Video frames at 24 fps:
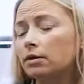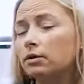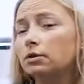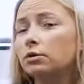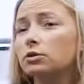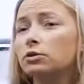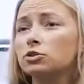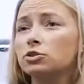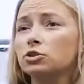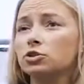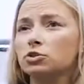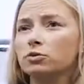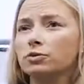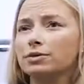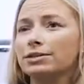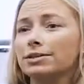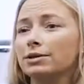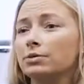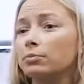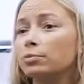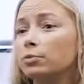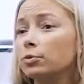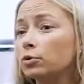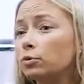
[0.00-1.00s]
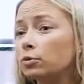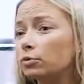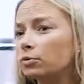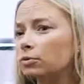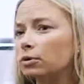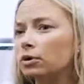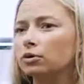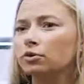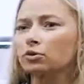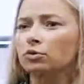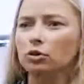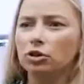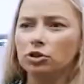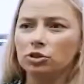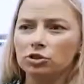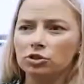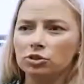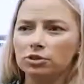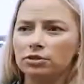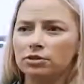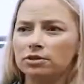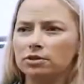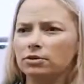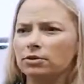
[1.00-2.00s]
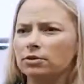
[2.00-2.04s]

You know, because she was in a boot, on crutches.